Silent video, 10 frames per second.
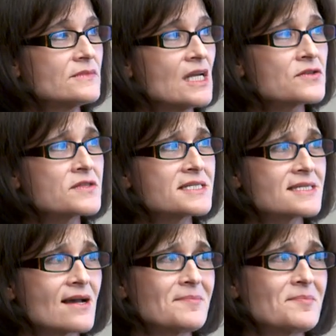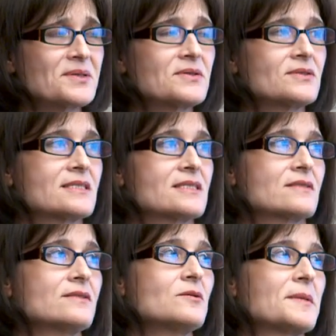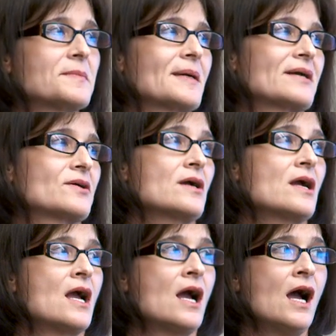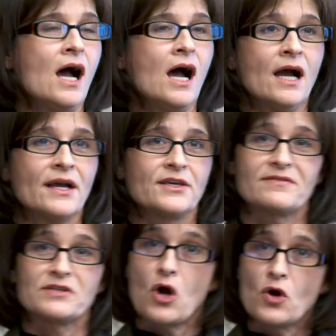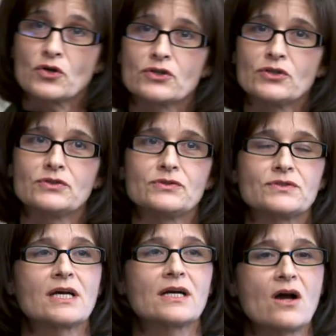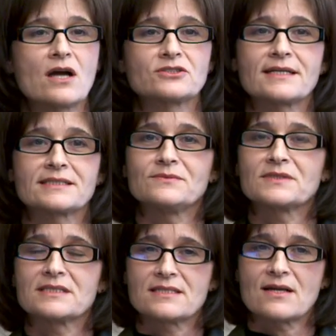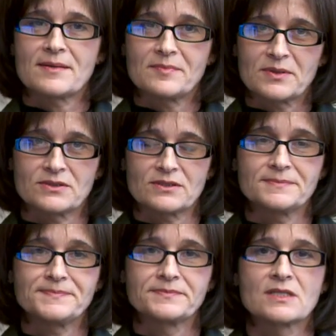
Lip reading: Under the design build, it's a little bit better. You have an owner who's contracting with a design builder.